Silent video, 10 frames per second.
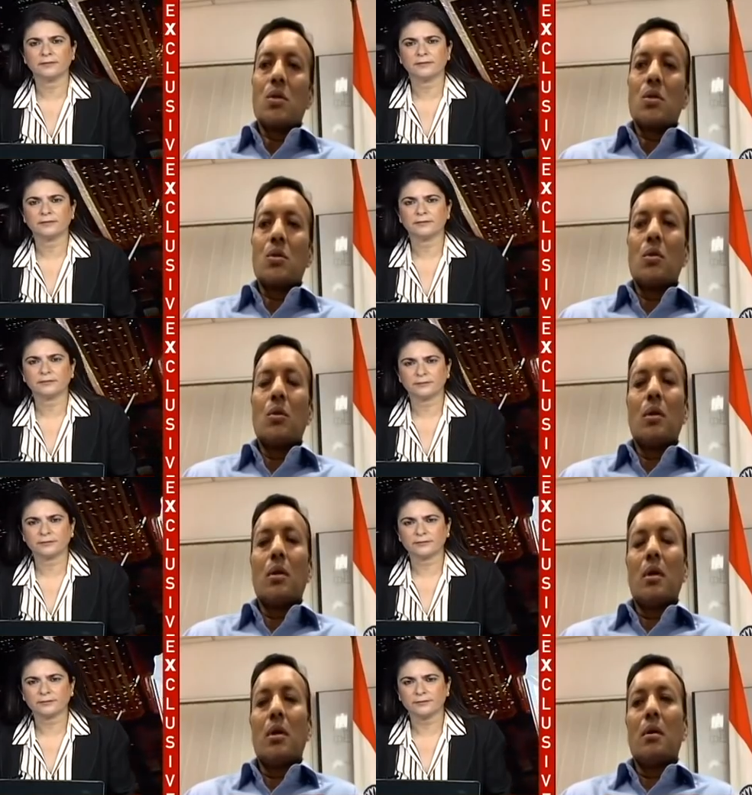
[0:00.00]
Speaker 1: So,
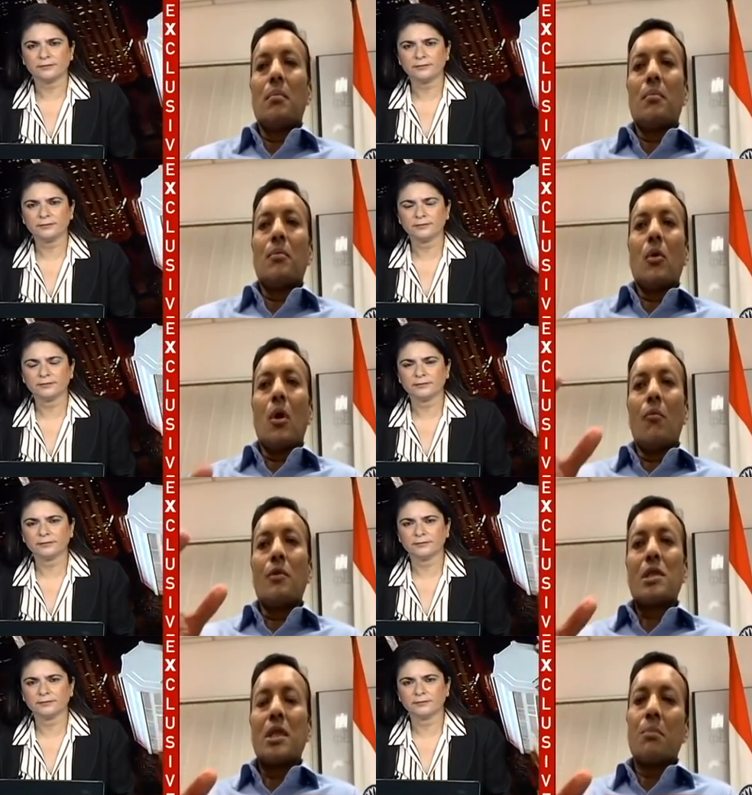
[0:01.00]
uh,
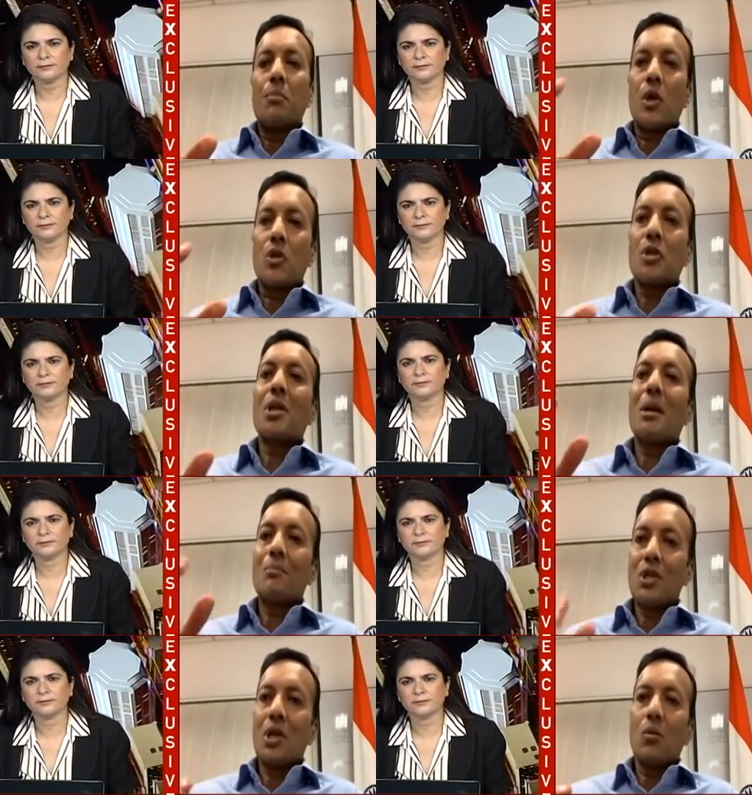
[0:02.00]
obviously, the production
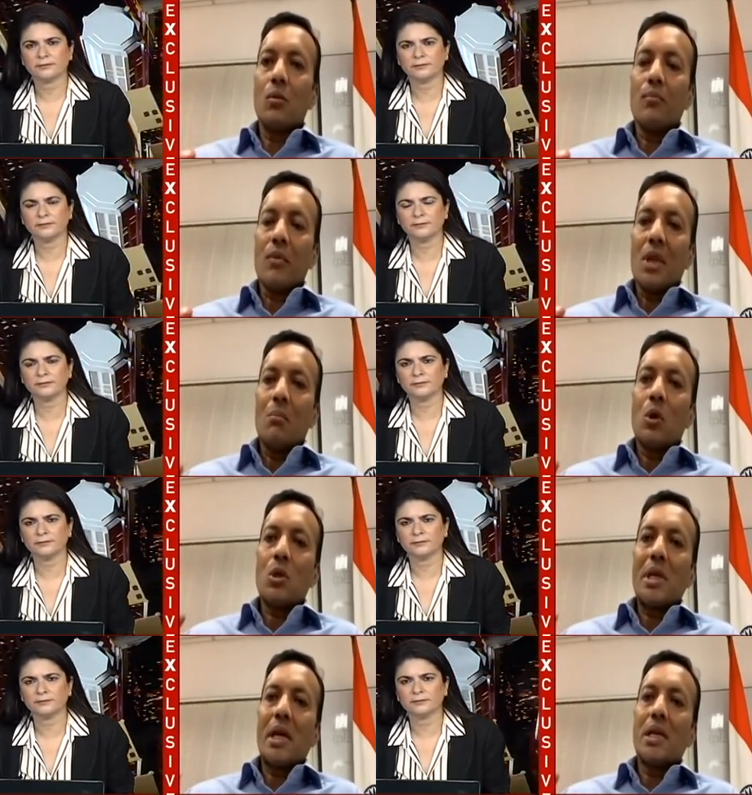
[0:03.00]
comes down mm -hmm.
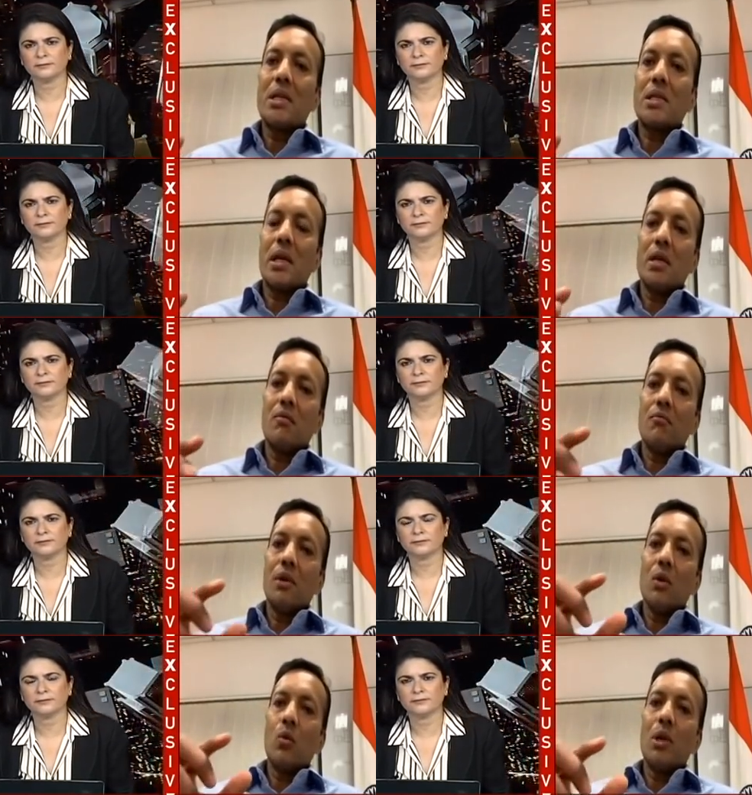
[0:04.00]
because, like I said, we
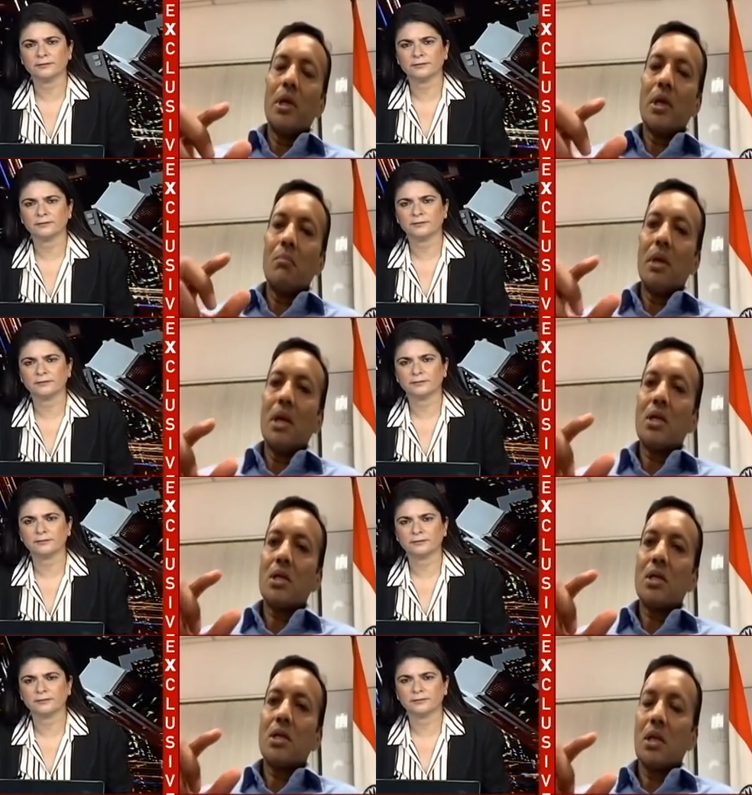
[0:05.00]
only can make
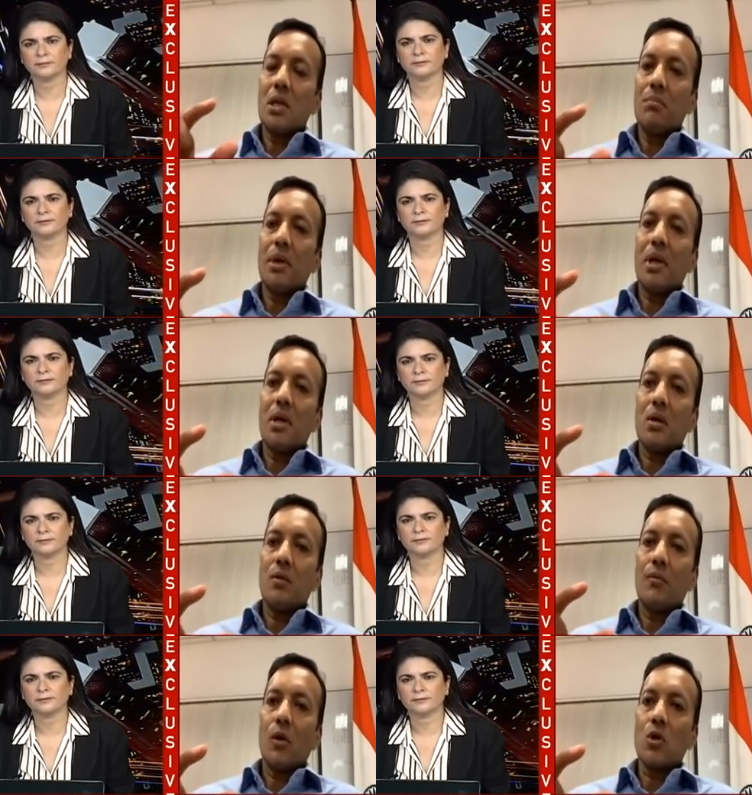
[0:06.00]
certain
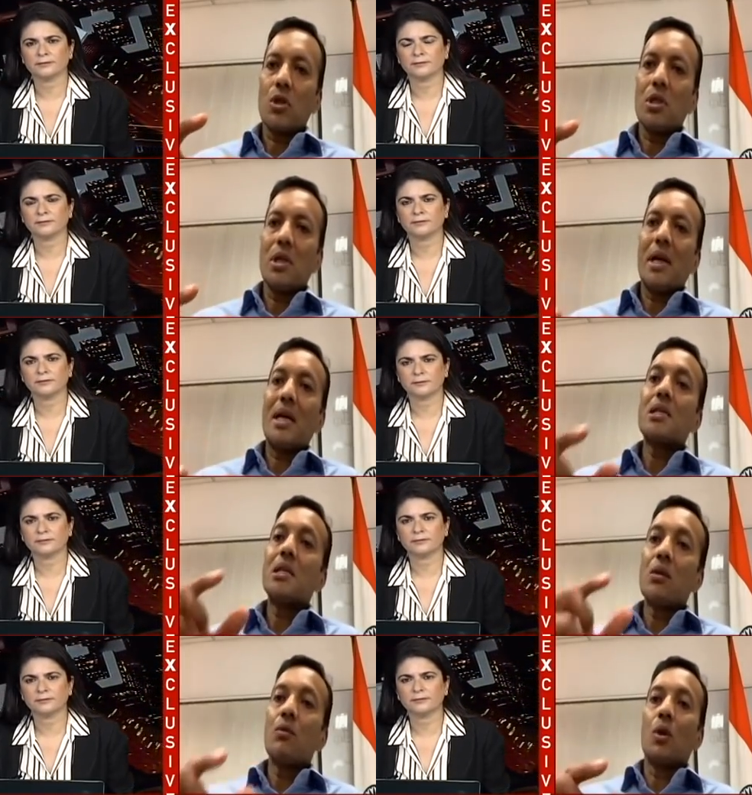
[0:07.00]
part of oxygen
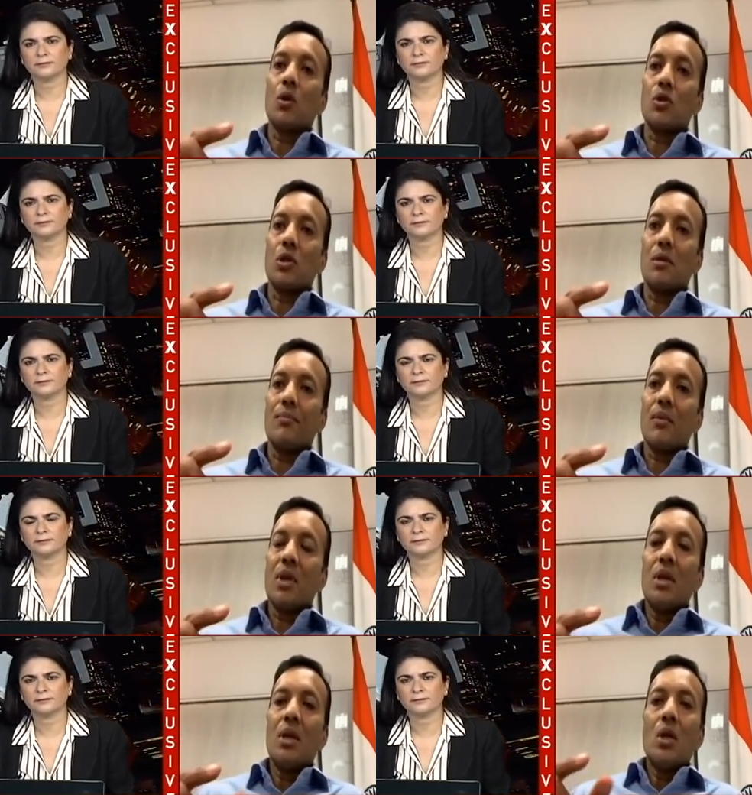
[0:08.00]
as liquid oxygen.
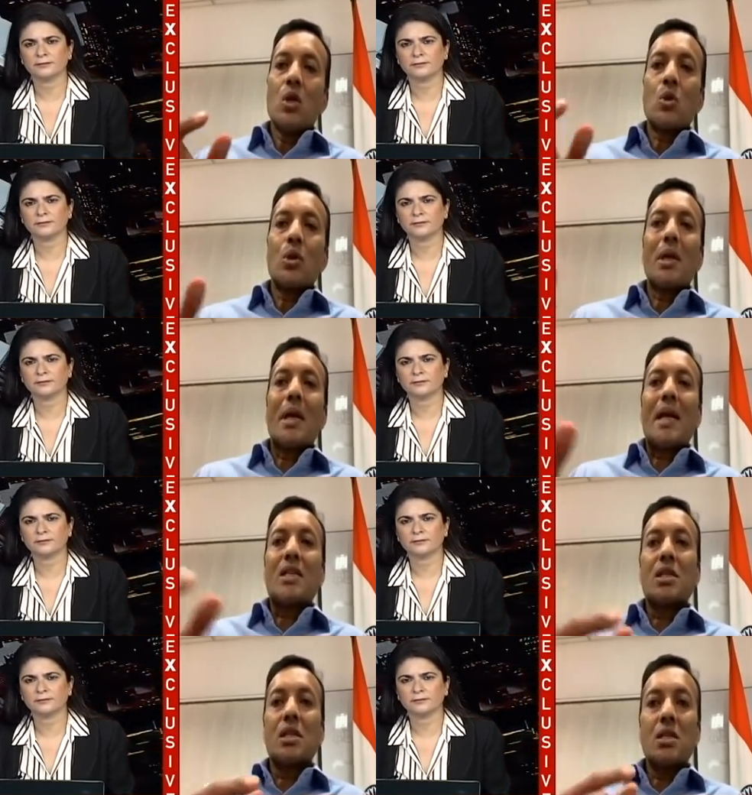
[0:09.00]
So the
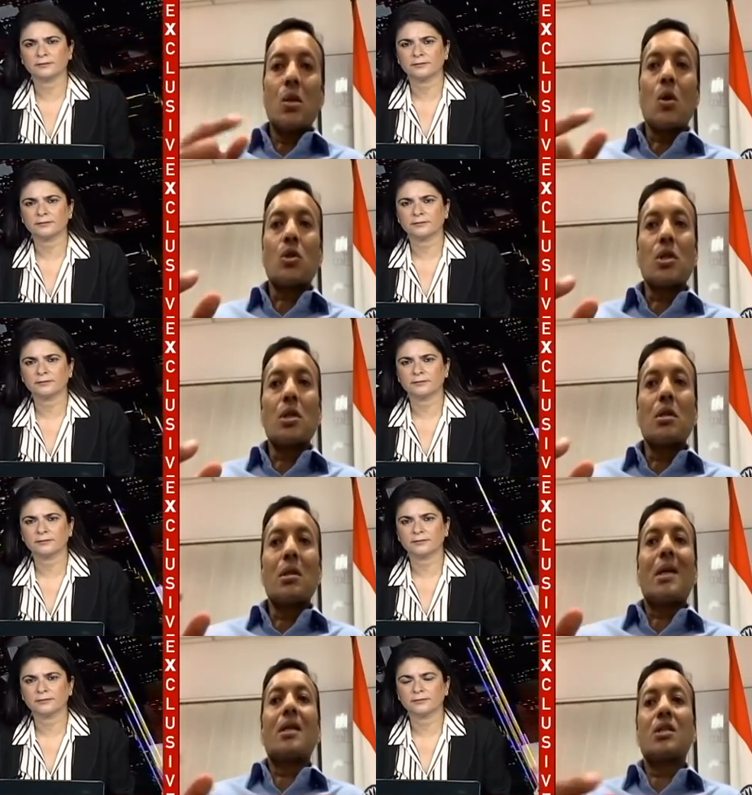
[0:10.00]
gaseous
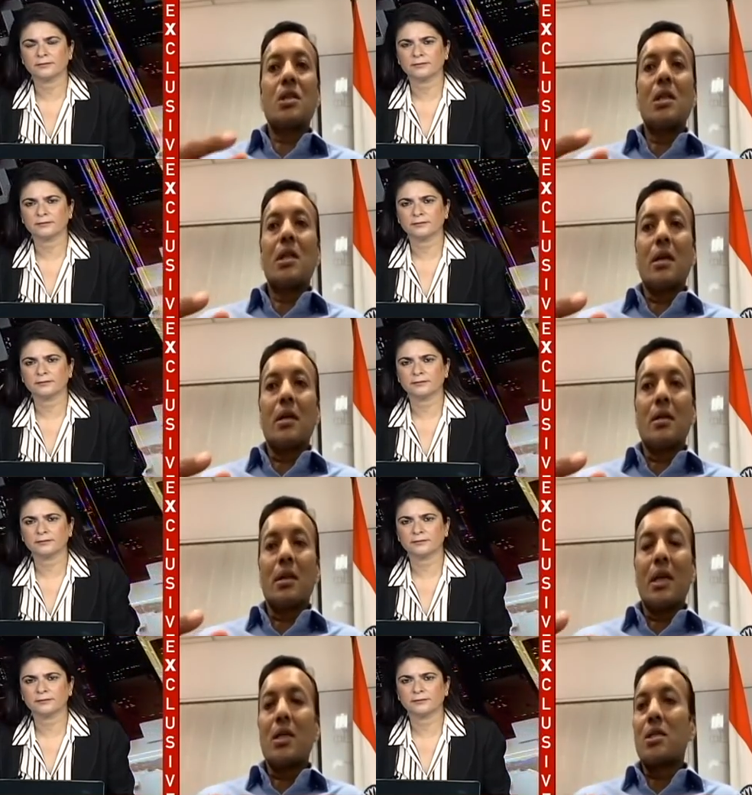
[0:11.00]
oxygen that is still there,
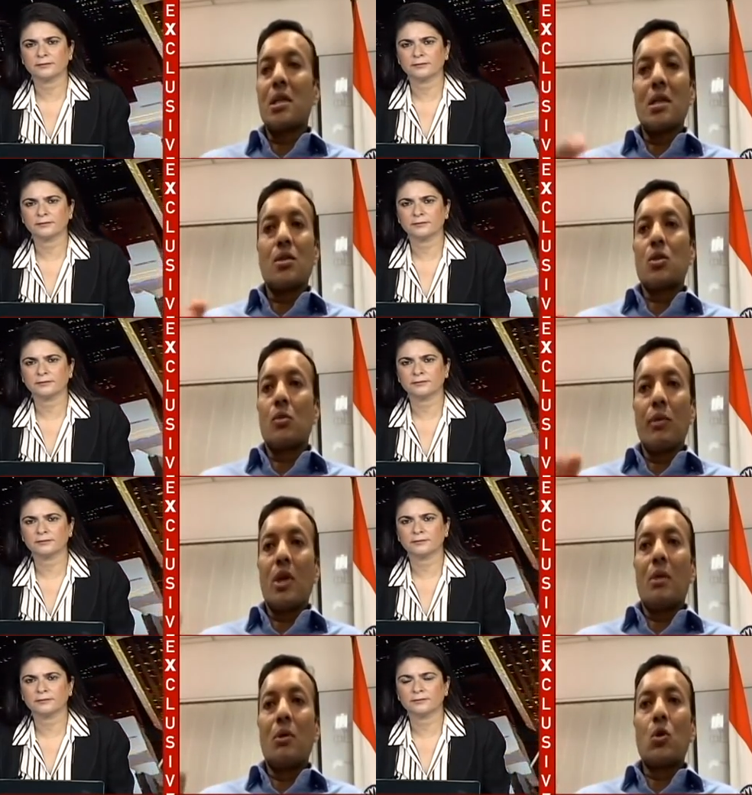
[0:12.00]
that is still, so we
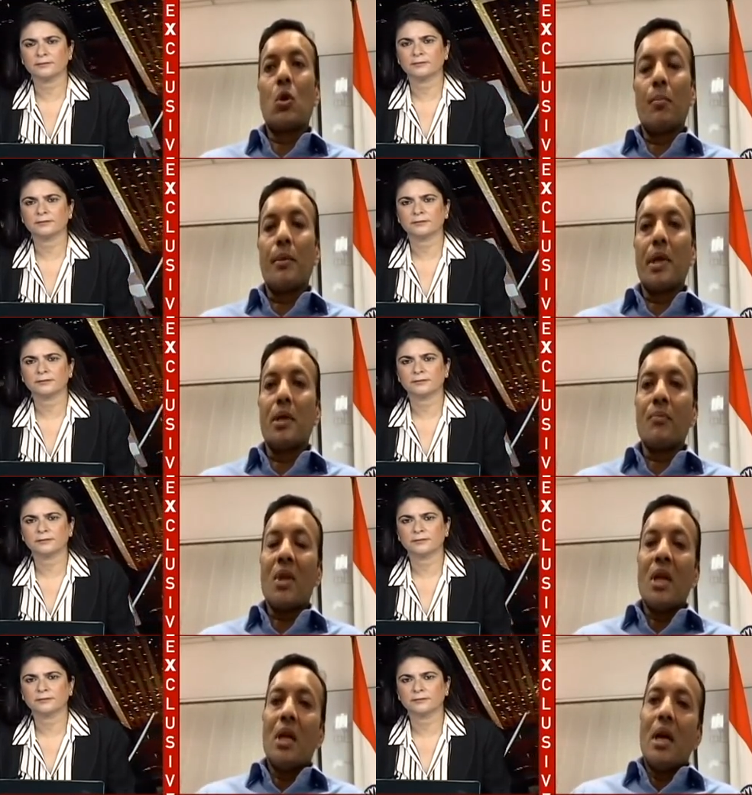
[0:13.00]
are able to operate.
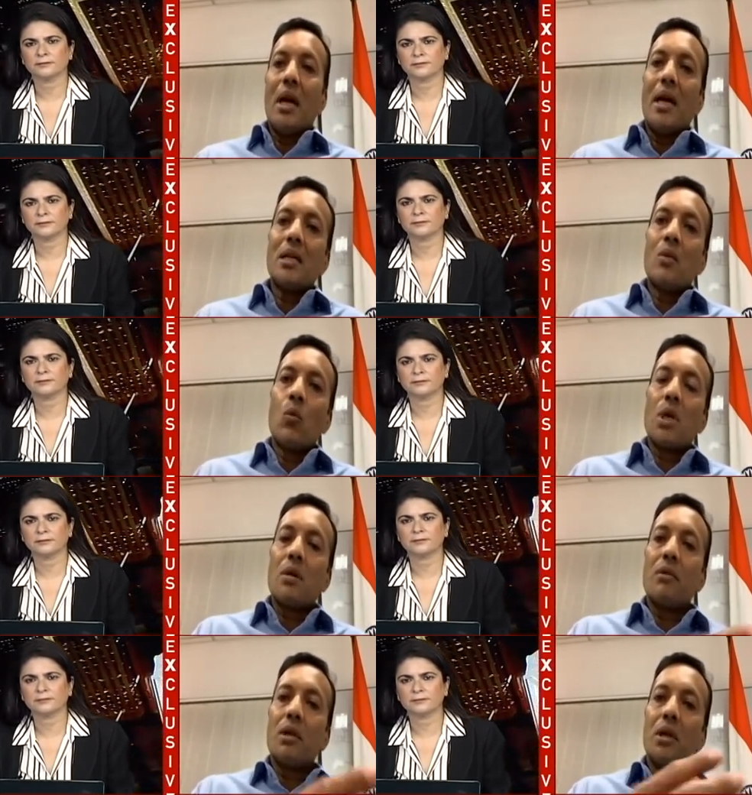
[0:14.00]
And then
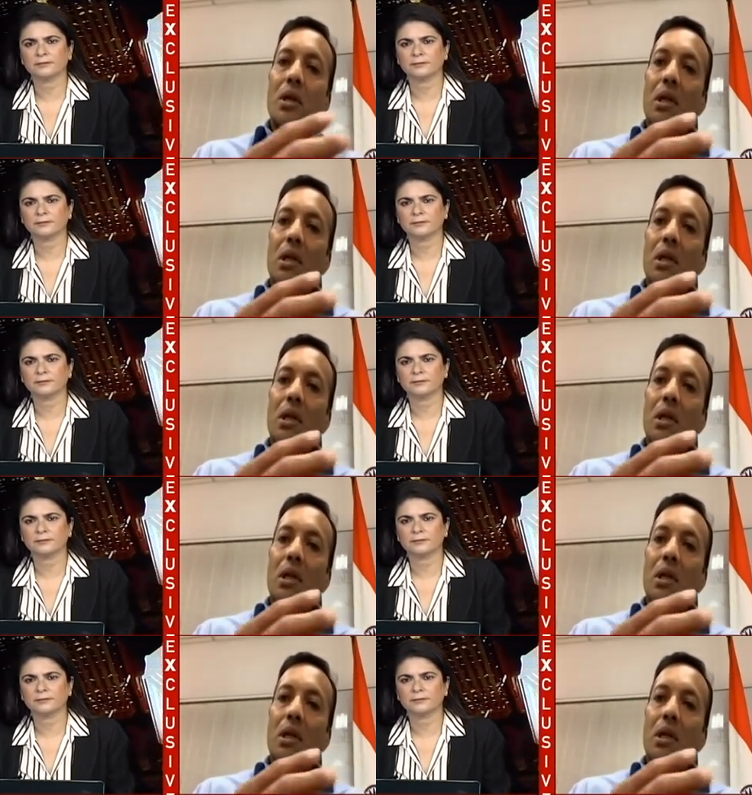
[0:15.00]
whatever